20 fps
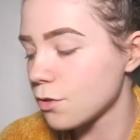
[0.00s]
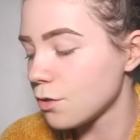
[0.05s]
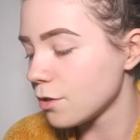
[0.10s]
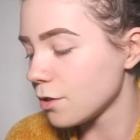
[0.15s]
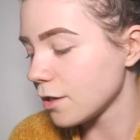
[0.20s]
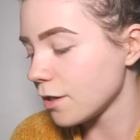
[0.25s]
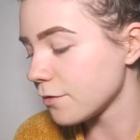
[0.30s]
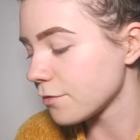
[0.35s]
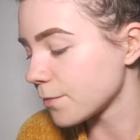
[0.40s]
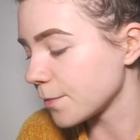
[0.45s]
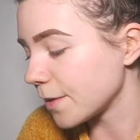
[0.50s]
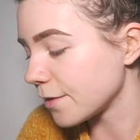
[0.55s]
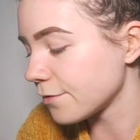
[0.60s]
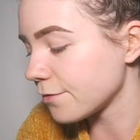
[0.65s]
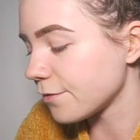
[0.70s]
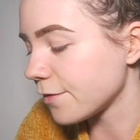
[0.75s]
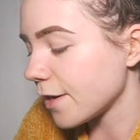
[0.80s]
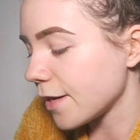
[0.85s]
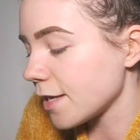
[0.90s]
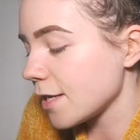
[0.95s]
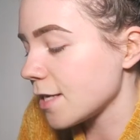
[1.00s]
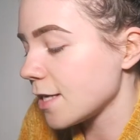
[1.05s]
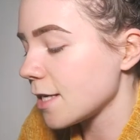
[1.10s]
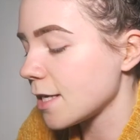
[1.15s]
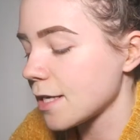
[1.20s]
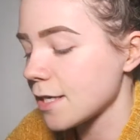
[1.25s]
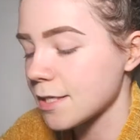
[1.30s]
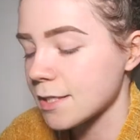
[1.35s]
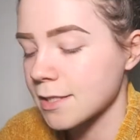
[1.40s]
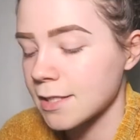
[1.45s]
all over my
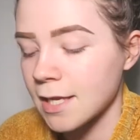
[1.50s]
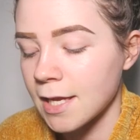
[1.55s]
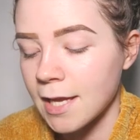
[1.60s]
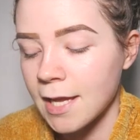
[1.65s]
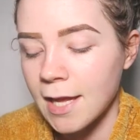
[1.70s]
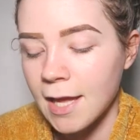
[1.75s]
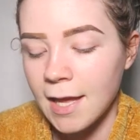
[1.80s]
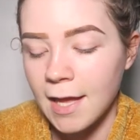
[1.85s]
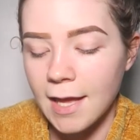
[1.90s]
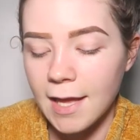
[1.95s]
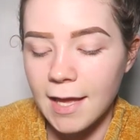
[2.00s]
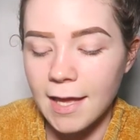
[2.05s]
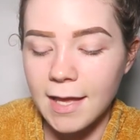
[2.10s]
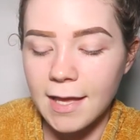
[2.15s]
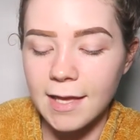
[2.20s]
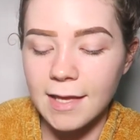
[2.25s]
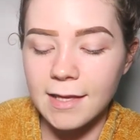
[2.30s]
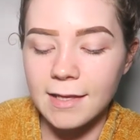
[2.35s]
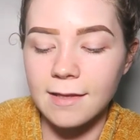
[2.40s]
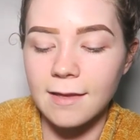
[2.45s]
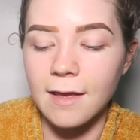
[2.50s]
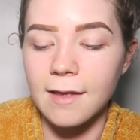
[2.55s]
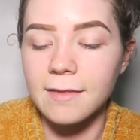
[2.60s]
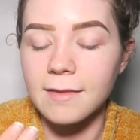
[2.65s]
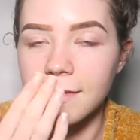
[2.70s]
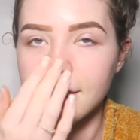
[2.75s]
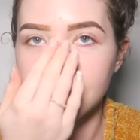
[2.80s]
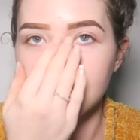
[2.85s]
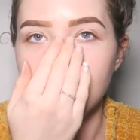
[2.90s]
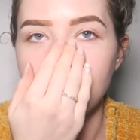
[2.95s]
face in
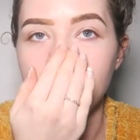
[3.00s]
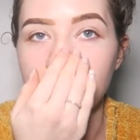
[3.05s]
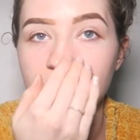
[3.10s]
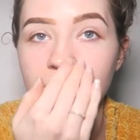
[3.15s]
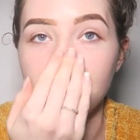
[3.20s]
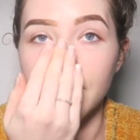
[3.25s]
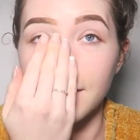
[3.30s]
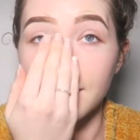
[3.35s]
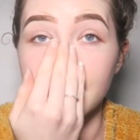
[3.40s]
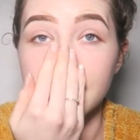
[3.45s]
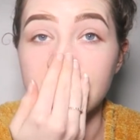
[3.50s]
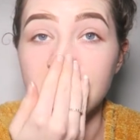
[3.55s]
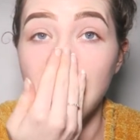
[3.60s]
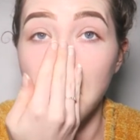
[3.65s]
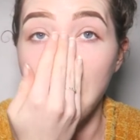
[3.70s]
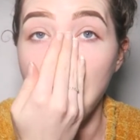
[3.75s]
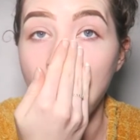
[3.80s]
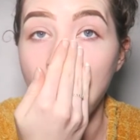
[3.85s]
these areas.